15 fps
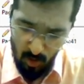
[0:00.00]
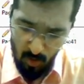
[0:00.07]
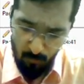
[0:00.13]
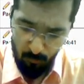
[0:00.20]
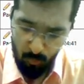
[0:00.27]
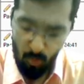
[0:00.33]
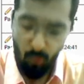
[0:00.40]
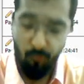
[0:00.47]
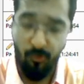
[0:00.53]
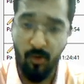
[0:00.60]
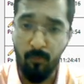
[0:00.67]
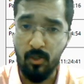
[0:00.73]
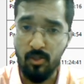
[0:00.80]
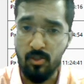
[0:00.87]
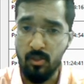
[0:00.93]
Profit
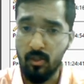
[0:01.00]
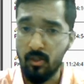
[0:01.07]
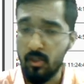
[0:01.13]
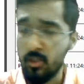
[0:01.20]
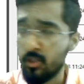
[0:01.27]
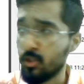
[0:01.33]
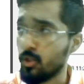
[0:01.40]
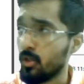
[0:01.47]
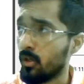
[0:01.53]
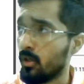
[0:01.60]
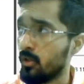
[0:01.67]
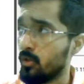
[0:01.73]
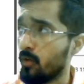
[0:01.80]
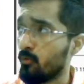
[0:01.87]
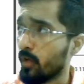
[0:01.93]
percentage, you
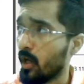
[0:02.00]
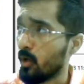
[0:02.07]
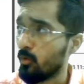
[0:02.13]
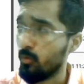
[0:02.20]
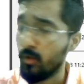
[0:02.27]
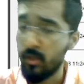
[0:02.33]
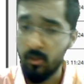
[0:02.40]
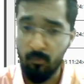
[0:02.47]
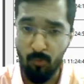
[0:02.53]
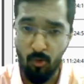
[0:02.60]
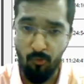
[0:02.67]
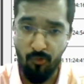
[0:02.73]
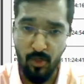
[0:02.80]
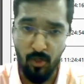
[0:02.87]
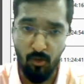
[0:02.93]
have to calculate
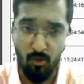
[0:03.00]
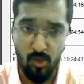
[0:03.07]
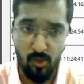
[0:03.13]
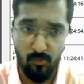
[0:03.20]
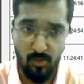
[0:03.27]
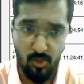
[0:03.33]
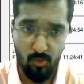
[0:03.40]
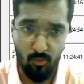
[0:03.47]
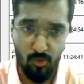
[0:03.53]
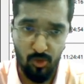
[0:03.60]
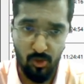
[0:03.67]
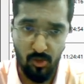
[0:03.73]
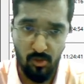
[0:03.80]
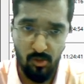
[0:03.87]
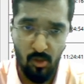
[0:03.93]
profit and loss based
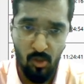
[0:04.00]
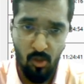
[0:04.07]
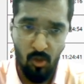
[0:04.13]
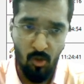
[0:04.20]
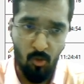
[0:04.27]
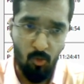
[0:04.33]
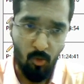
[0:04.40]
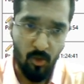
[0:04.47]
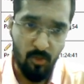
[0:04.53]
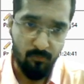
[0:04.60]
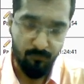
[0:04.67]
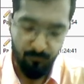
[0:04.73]
questions. Okay,